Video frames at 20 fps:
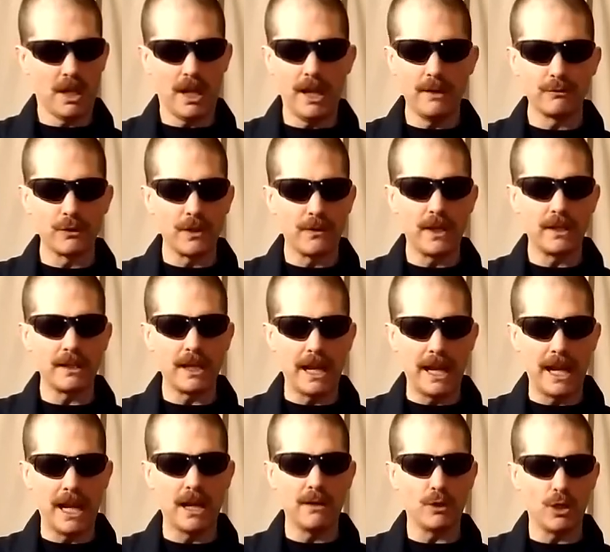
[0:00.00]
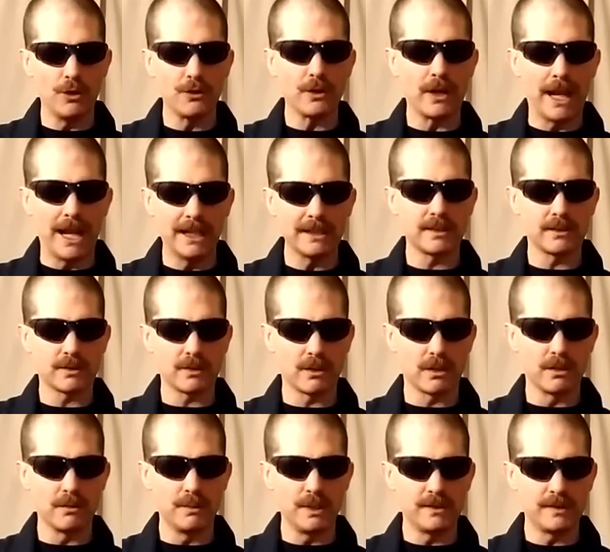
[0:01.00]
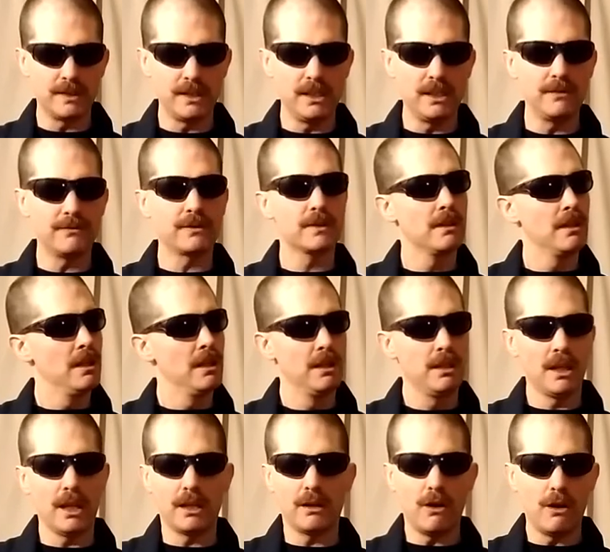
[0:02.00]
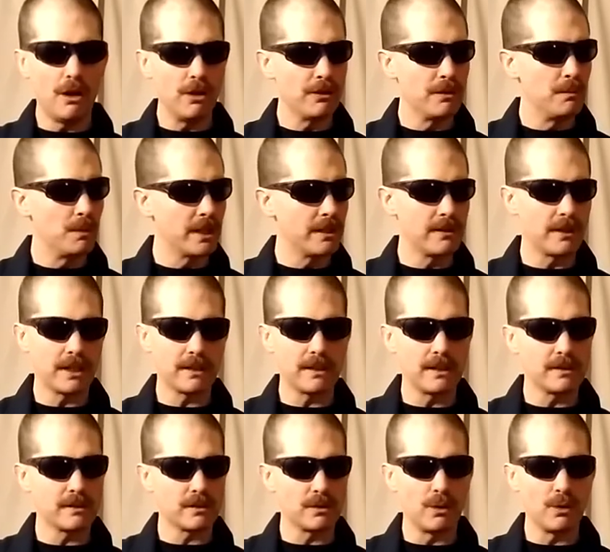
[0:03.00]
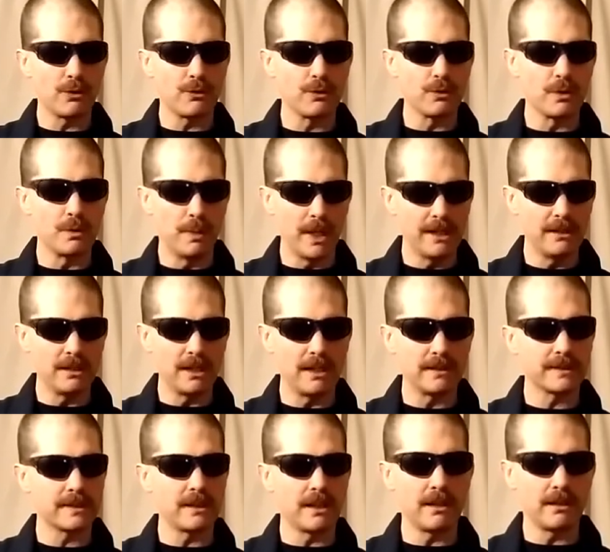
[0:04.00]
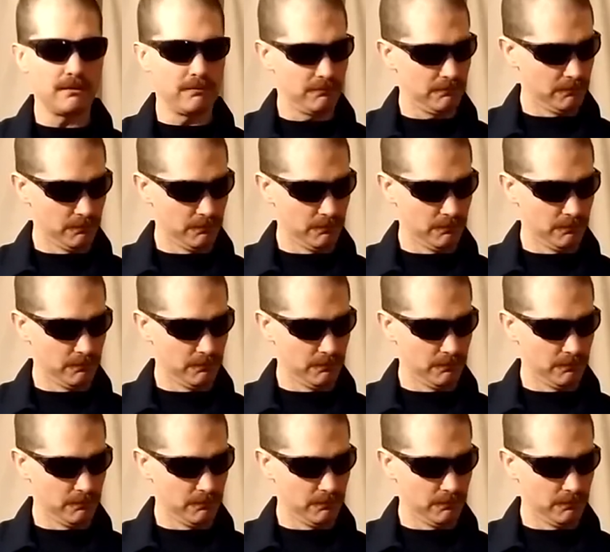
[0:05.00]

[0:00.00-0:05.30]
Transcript: everything they have, all their assets are going to be seized, and all the money that they stole through the bailouts that